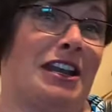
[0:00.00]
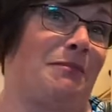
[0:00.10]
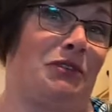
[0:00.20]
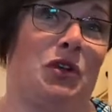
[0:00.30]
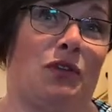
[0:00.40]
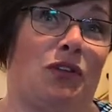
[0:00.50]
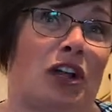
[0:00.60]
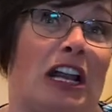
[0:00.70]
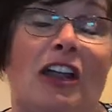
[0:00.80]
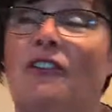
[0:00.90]
to beautiful
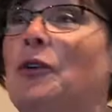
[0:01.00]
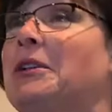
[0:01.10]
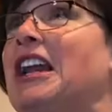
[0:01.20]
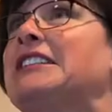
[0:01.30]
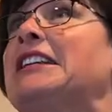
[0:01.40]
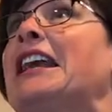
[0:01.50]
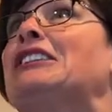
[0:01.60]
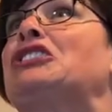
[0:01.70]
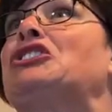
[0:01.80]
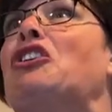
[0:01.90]
Clarenville because it
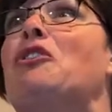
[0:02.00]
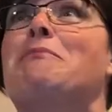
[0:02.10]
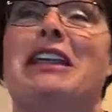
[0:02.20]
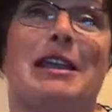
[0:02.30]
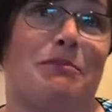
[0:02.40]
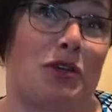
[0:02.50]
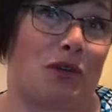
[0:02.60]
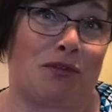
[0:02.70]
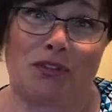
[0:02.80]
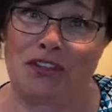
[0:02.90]
has so many
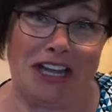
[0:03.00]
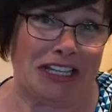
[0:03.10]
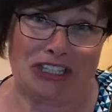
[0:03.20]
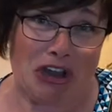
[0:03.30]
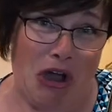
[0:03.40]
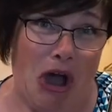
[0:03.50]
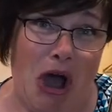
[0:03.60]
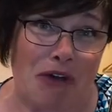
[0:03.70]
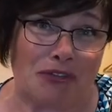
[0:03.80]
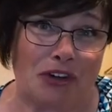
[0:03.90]
beautiful things to
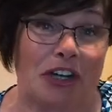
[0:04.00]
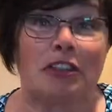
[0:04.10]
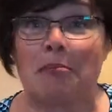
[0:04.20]
offer.